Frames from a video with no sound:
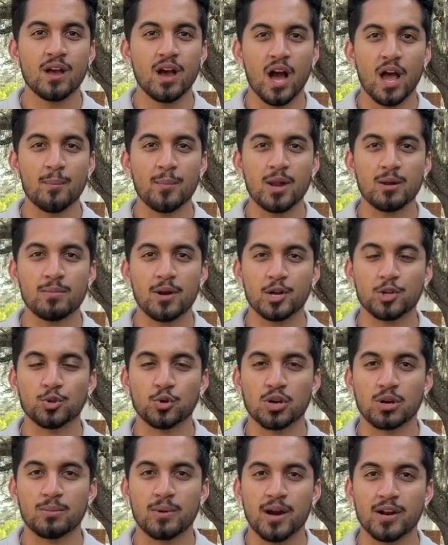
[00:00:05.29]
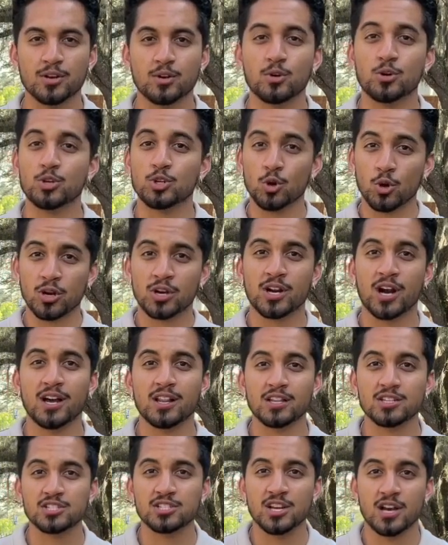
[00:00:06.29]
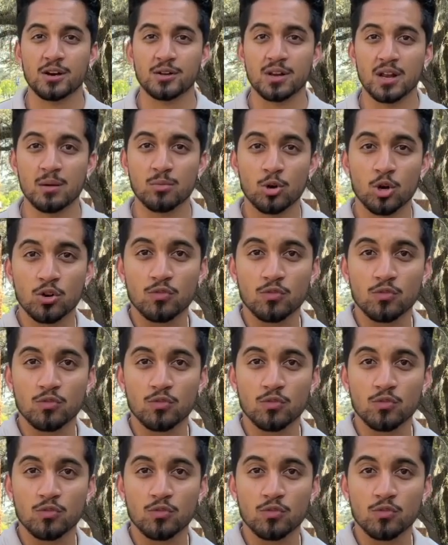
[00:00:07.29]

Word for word: I'm Alberto Camargo, your College Town neighborhood